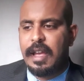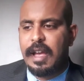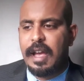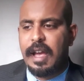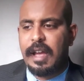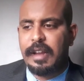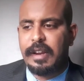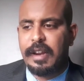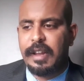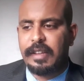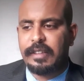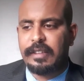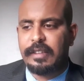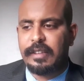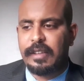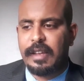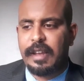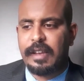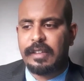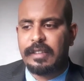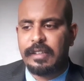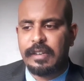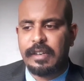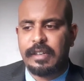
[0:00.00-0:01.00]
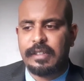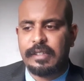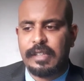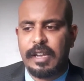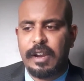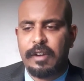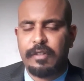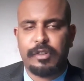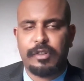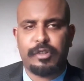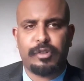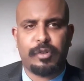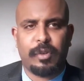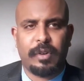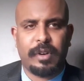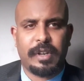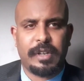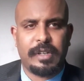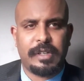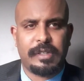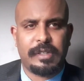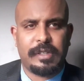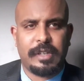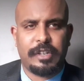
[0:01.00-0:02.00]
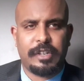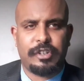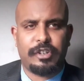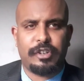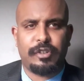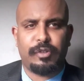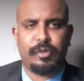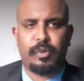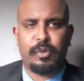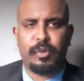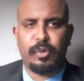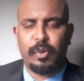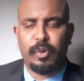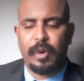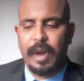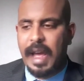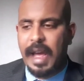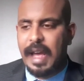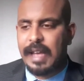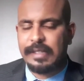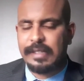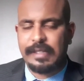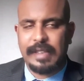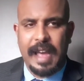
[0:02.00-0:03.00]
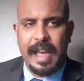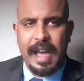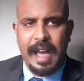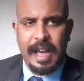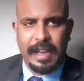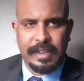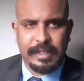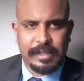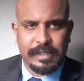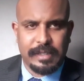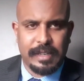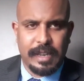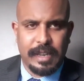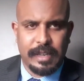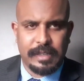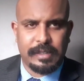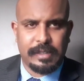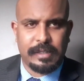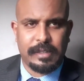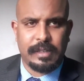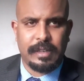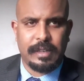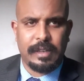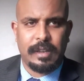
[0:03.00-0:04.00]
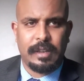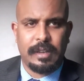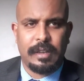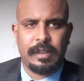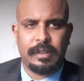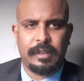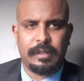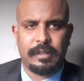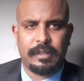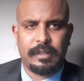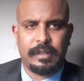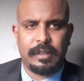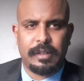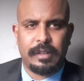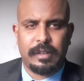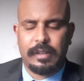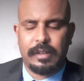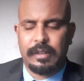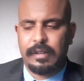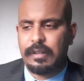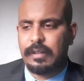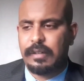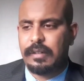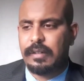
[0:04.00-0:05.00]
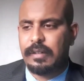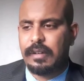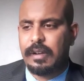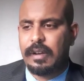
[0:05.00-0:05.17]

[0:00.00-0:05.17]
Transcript: an ethnic terrorist organization who has access to